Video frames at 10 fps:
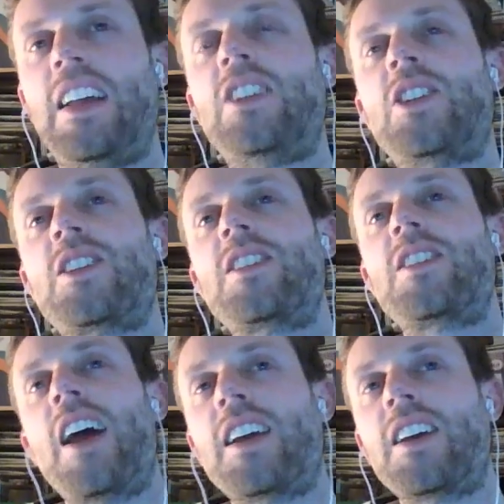He just
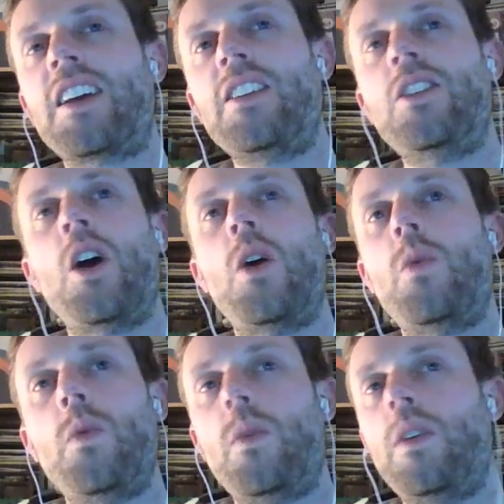was like,
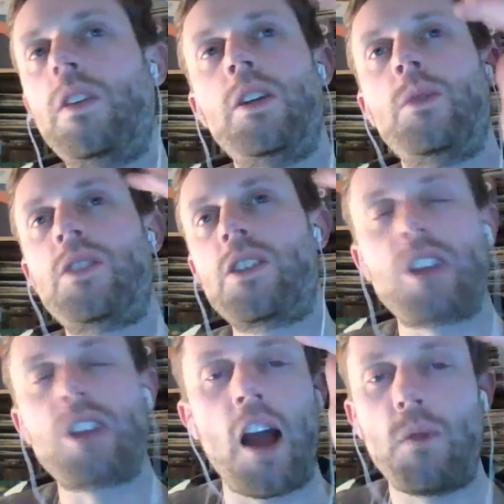there was this
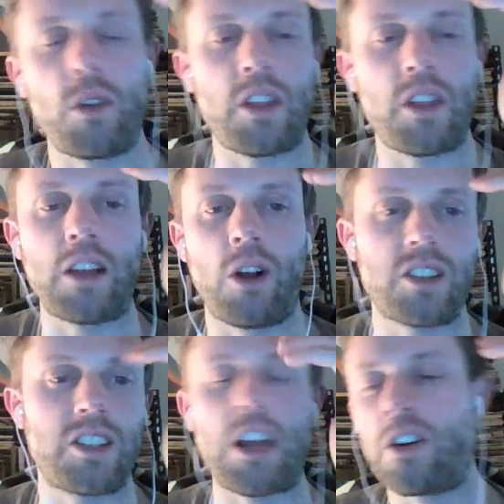time where they
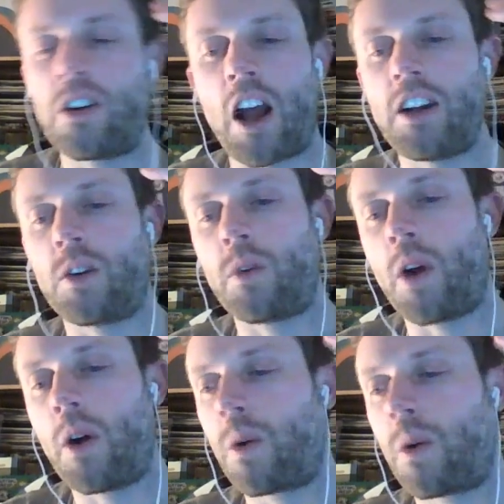lost 8 or 9 in a
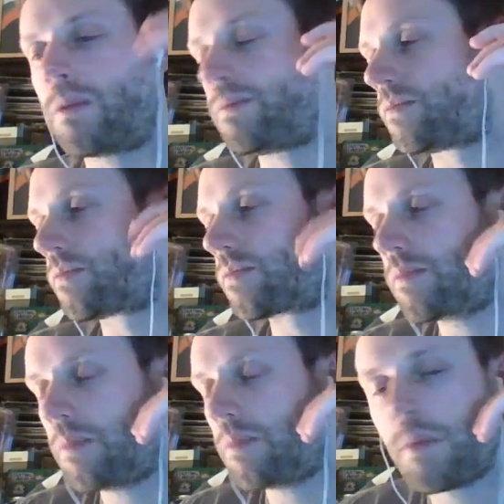row,
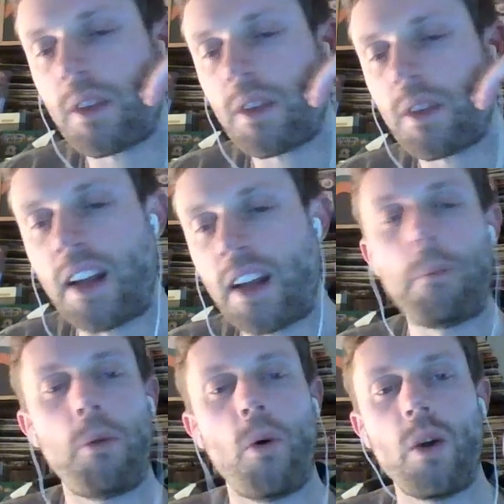and at
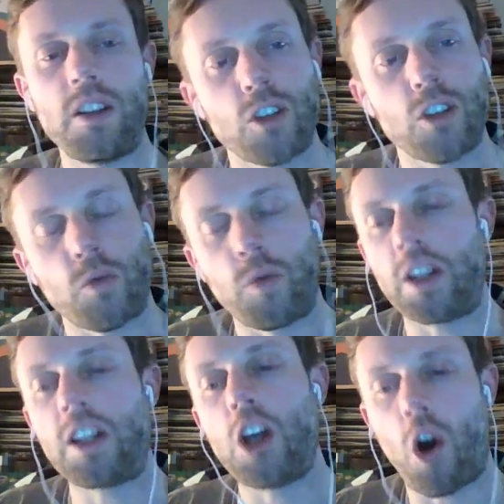that point, it's just
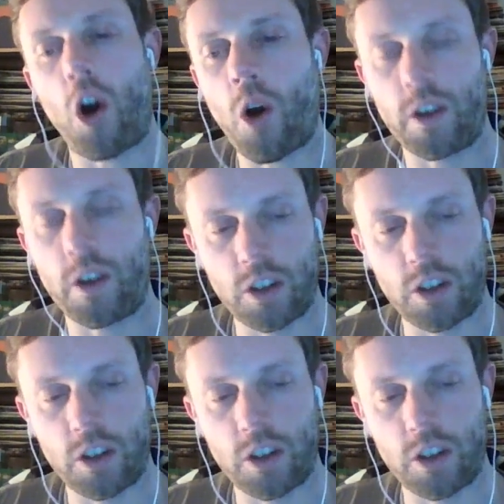really hard.